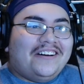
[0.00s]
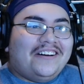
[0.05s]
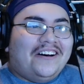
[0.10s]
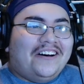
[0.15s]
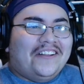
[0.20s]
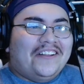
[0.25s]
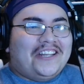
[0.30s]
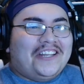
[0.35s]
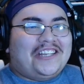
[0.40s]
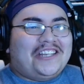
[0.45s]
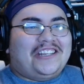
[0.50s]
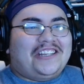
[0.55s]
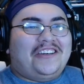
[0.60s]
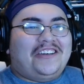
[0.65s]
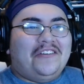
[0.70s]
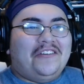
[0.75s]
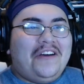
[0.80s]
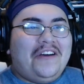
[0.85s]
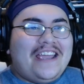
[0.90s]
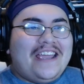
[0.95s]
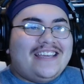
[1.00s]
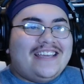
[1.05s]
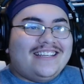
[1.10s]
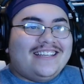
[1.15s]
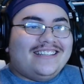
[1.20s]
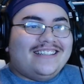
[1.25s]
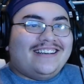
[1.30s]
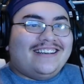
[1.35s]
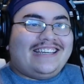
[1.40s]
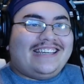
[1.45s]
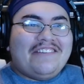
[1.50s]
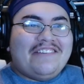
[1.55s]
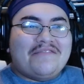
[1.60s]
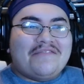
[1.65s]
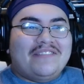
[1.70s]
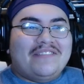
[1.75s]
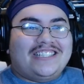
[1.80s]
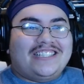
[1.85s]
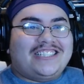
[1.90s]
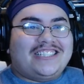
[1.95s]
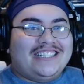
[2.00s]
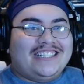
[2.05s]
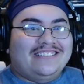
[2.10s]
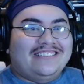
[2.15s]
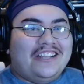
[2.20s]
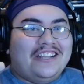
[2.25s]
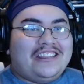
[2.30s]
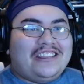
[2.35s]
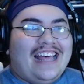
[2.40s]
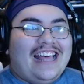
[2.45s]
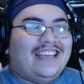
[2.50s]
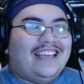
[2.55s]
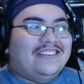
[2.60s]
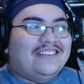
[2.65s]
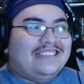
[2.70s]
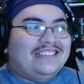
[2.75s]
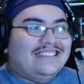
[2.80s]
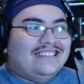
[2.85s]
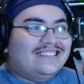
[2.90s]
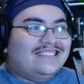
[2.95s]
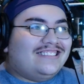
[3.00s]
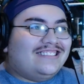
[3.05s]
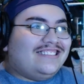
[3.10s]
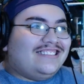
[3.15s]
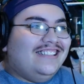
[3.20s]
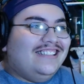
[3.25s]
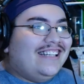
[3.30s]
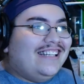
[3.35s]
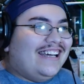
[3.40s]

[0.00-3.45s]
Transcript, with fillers: Oh, this is great! Give him the shield, that's not yours!